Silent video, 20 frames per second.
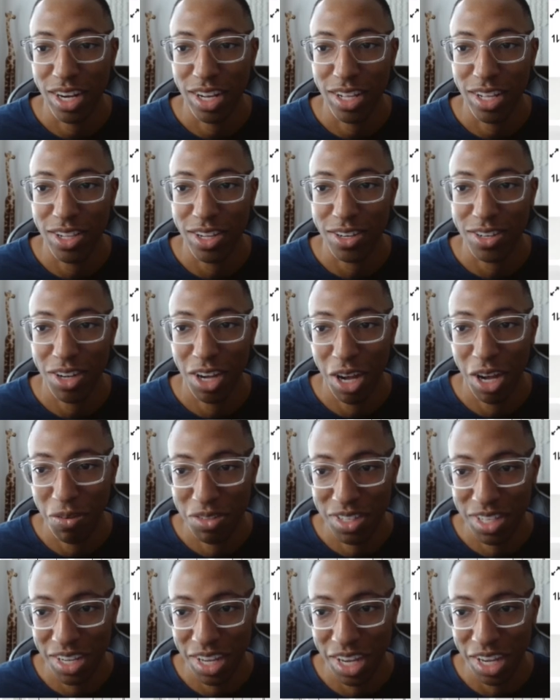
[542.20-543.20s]
looked off
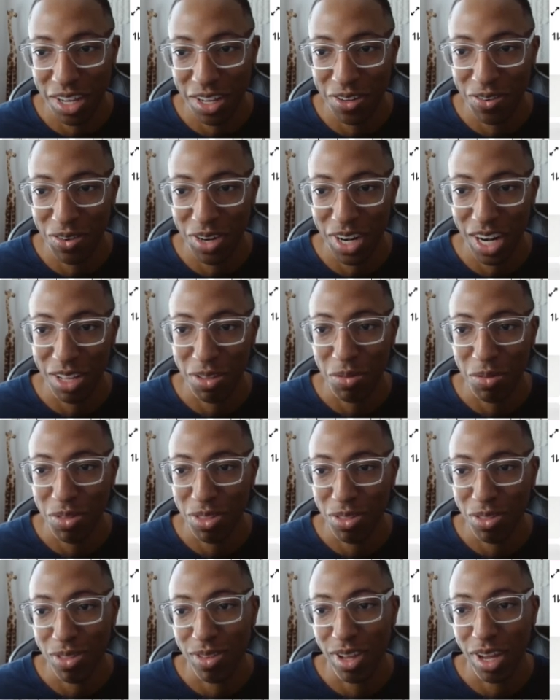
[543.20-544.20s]
scale when
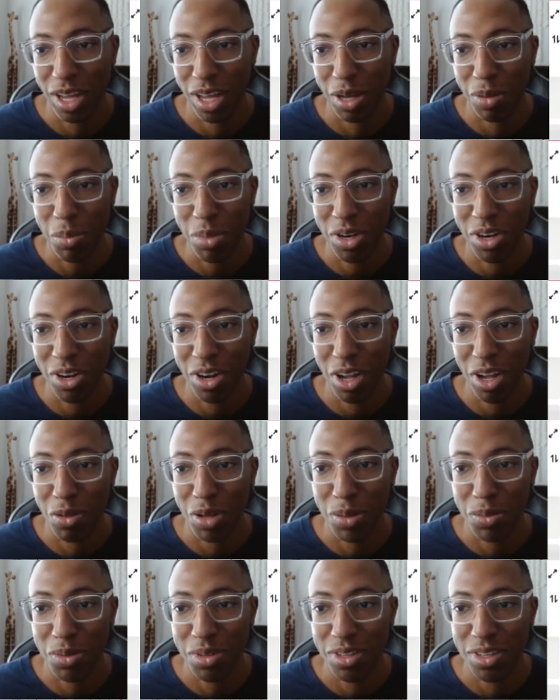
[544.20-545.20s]
I put it all the way
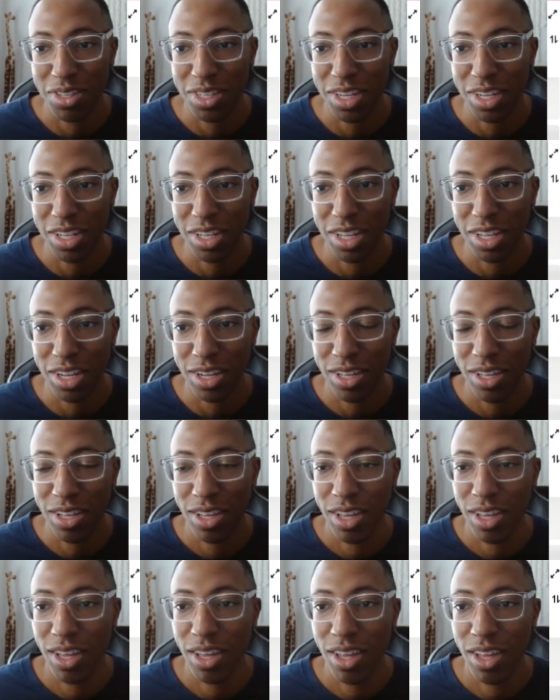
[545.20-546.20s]
up to the ceiling.
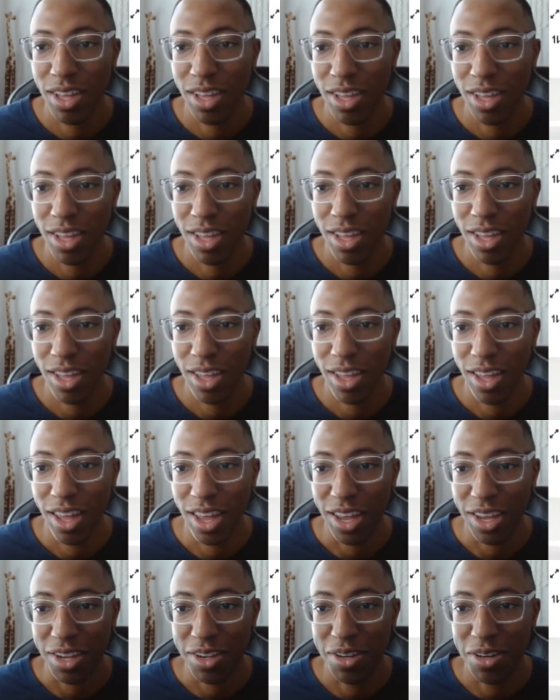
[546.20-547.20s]

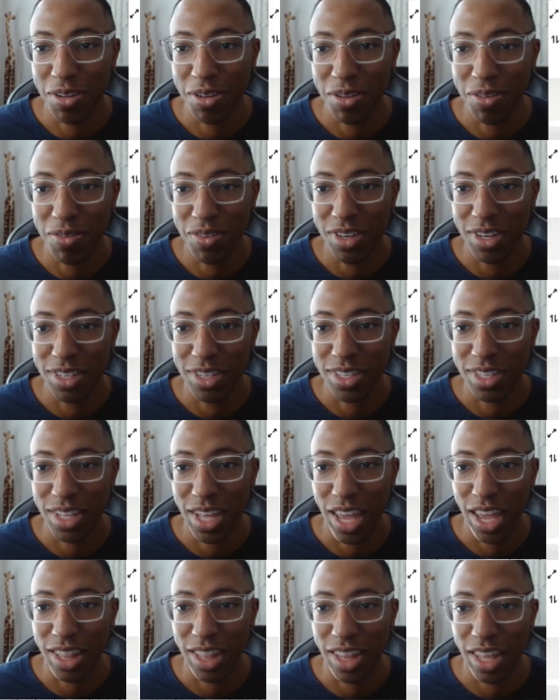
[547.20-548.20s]
I could have just
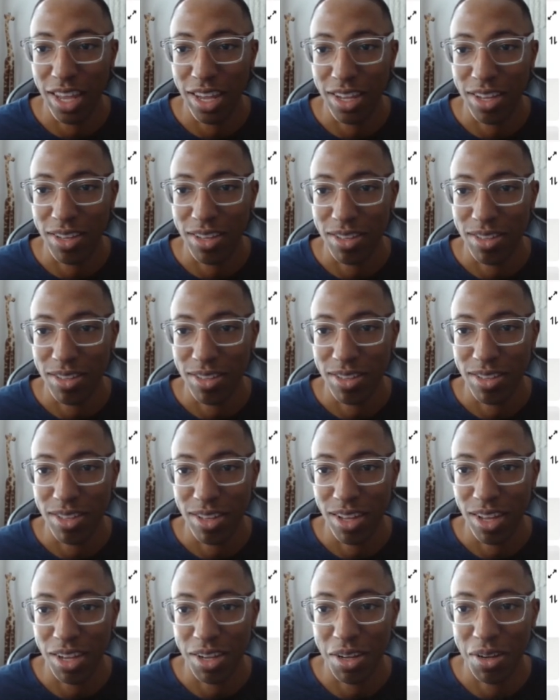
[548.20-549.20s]
had like
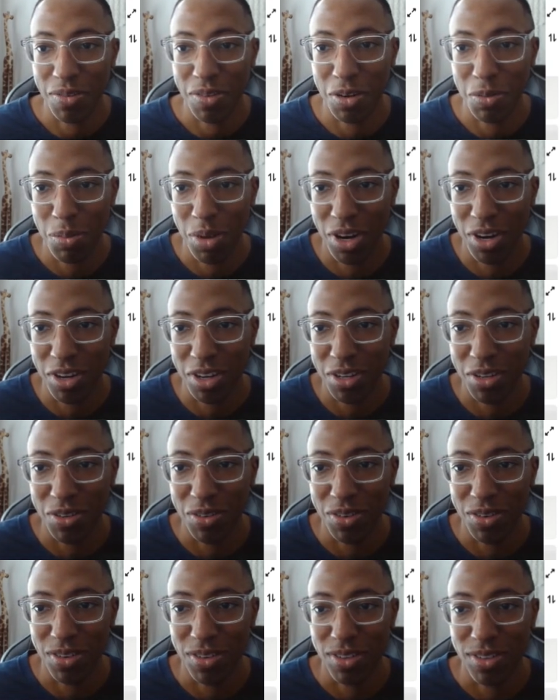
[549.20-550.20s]
a covered part
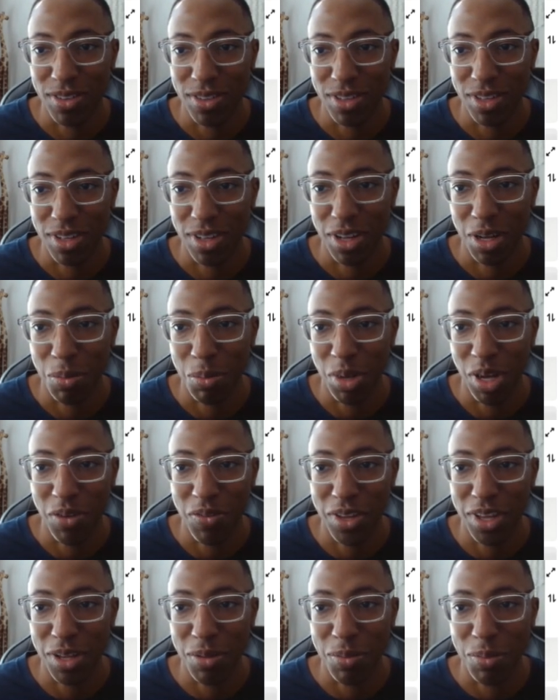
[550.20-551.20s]
go above
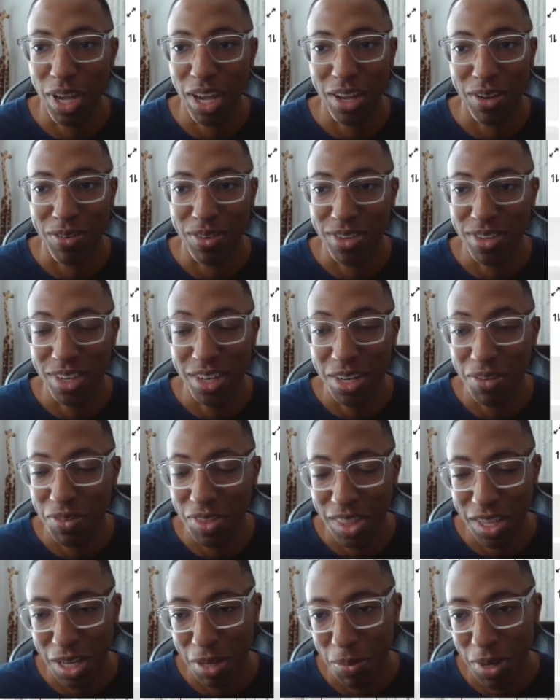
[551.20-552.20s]
it, but I didn't even
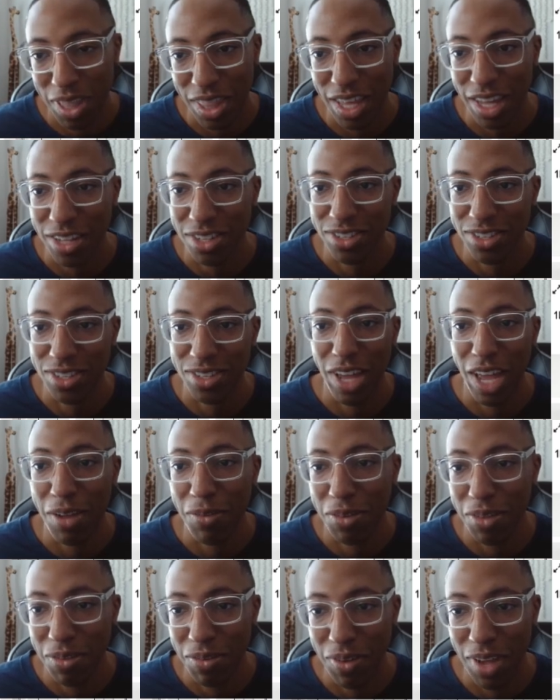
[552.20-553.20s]
think about that until after
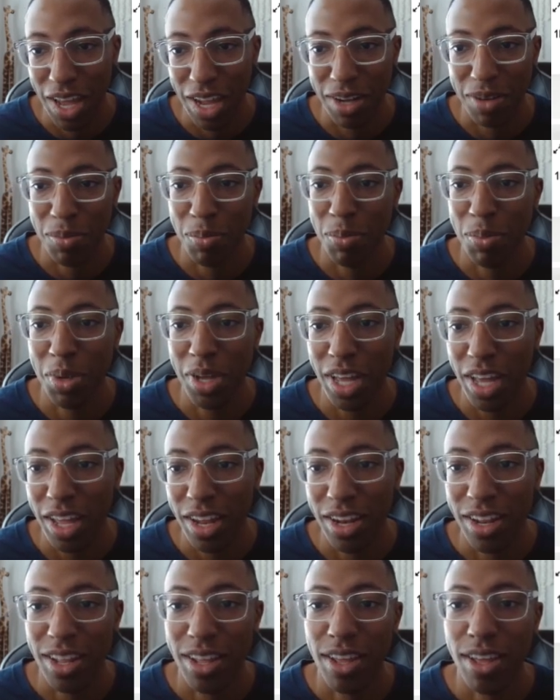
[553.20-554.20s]
the fact. But
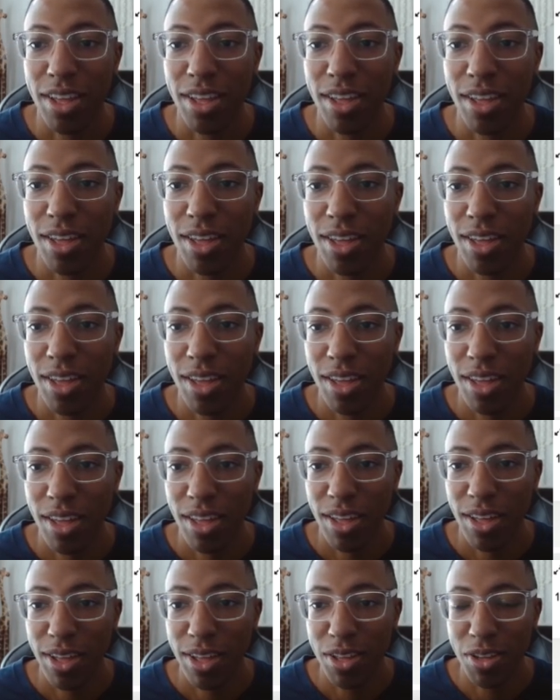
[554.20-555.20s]

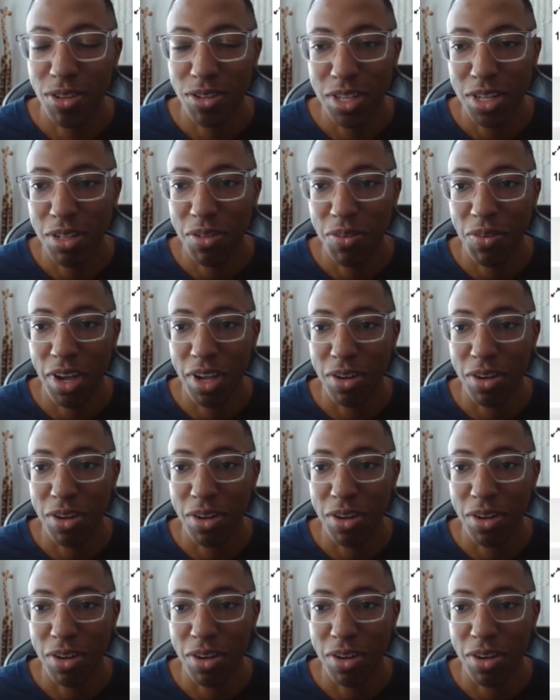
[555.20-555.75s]
you'll see in the final